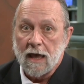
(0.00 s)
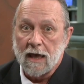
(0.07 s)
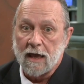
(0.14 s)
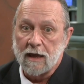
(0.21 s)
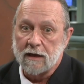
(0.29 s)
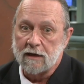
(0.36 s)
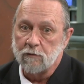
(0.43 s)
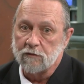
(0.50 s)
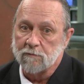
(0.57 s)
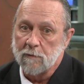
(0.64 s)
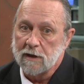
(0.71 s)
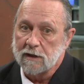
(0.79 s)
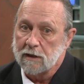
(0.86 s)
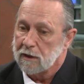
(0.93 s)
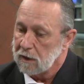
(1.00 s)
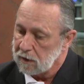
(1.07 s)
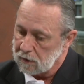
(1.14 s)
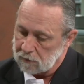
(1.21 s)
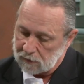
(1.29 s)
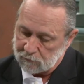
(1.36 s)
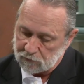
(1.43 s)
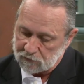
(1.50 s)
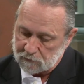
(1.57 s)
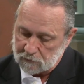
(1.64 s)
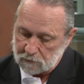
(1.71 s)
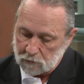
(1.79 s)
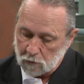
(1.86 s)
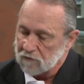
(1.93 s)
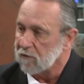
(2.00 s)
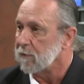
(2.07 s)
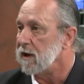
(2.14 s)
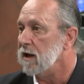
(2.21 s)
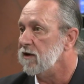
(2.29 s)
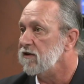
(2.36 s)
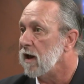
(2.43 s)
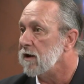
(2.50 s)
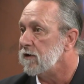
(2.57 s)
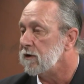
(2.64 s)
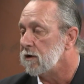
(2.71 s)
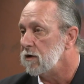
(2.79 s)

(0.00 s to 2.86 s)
Uh, it was making a. It was going from Kelleys Island to